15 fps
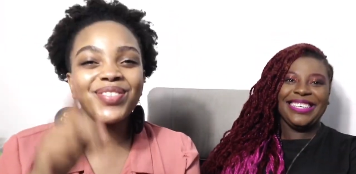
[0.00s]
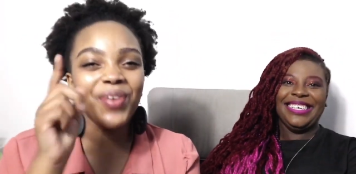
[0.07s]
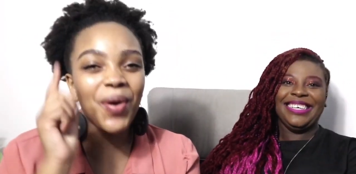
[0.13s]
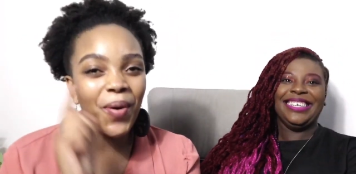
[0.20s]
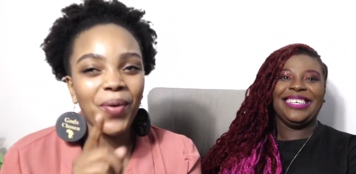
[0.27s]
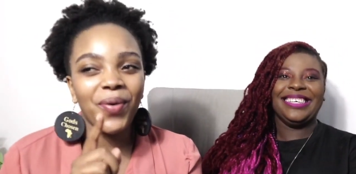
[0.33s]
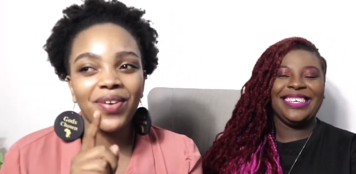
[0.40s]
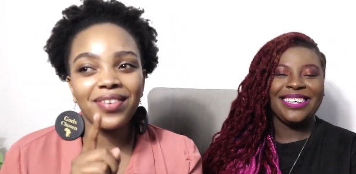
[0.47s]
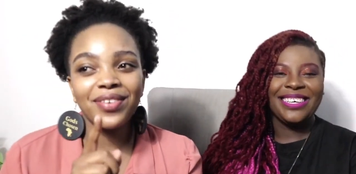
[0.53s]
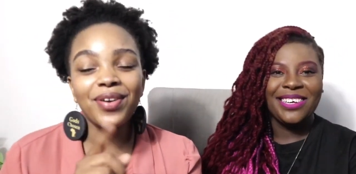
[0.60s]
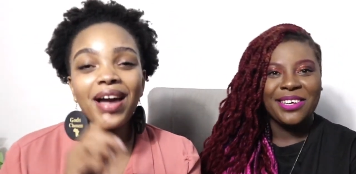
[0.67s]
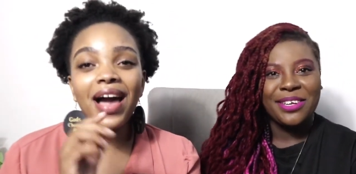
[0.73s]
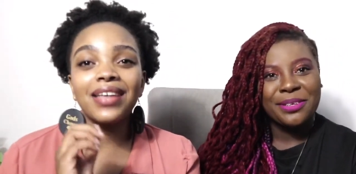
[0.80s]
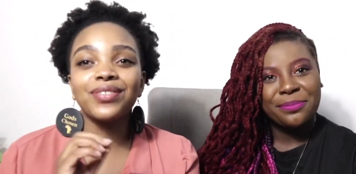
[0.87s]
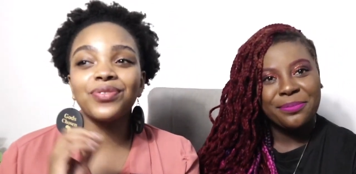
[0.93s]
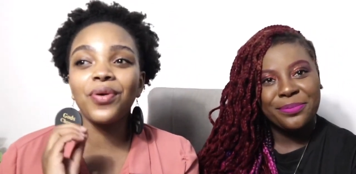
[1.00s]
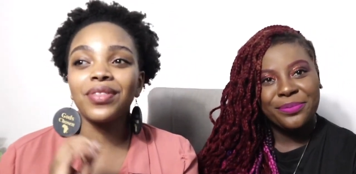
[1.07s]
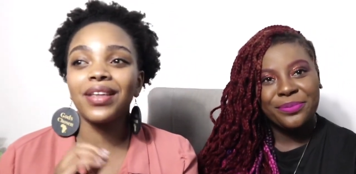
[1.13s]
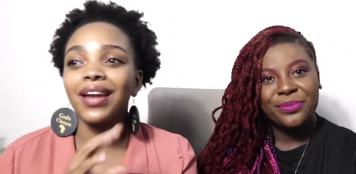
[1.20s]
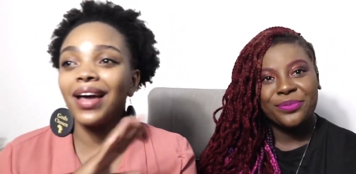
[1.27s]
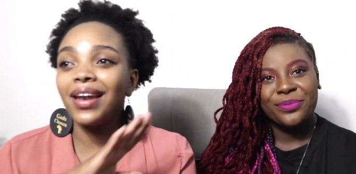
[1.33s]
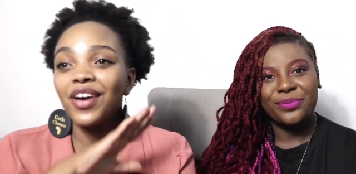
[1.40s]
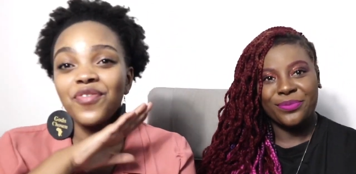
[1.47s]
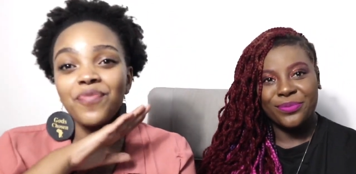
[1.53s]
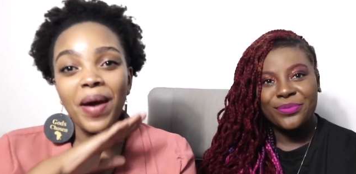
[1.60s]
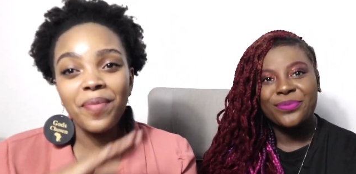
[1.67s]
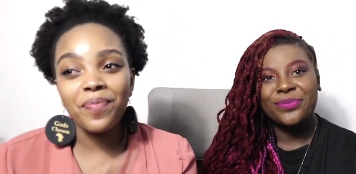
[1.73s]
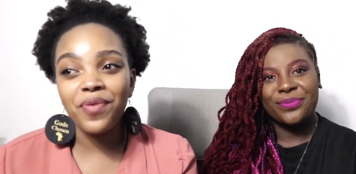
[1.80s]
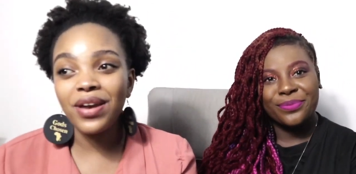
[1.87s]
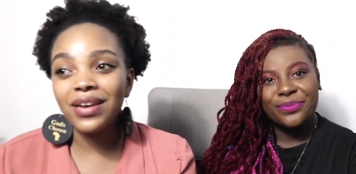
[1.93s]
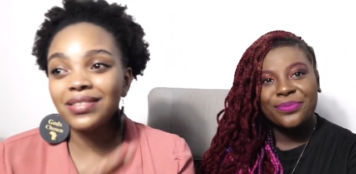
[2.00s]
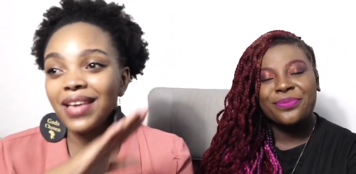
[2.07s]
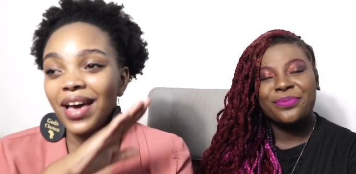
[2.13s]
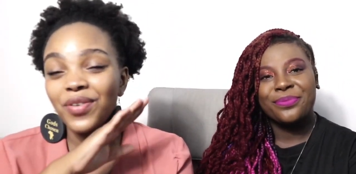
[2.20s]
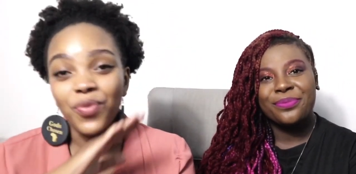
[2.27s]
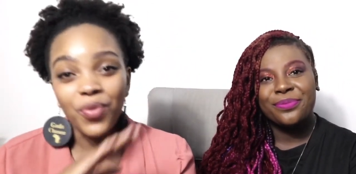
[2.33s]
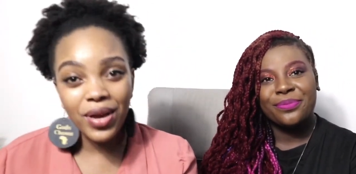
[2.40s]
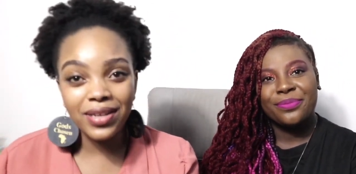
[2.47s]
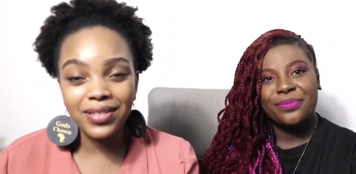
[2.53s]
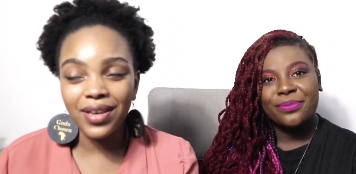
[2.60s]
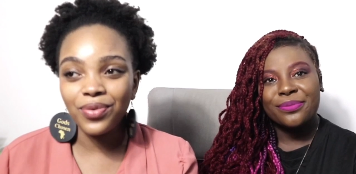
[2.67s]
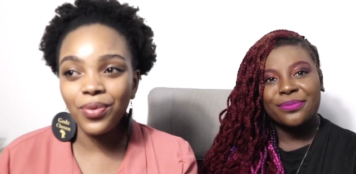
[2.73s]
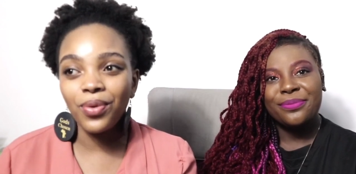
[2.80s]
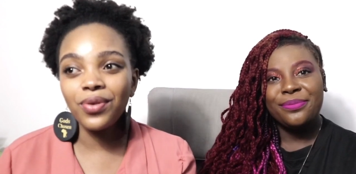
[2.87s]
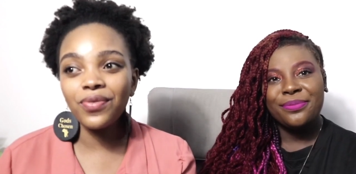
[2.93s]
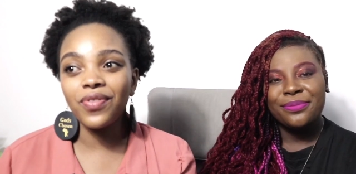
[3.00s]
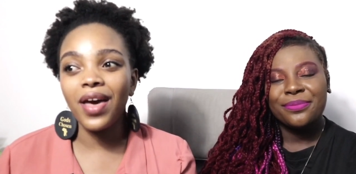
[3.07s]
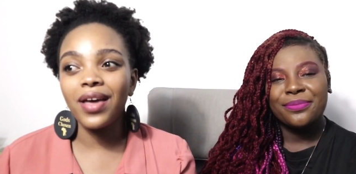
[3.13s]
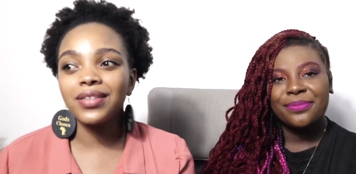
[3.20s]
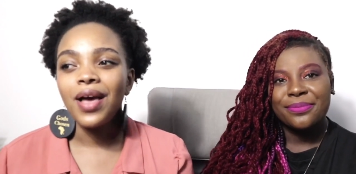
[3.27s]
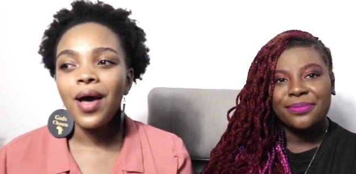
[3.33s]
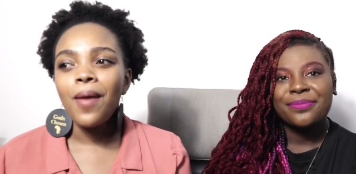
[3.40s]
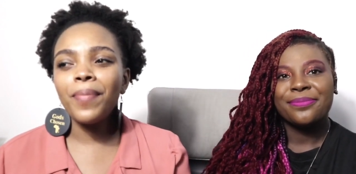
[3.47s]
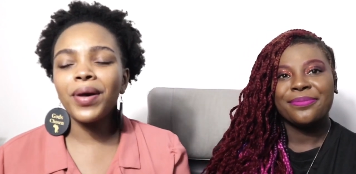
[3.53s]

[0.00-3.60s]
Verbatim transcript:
Speaker 1: so, you guys know that I love my braids and wigs and all of that.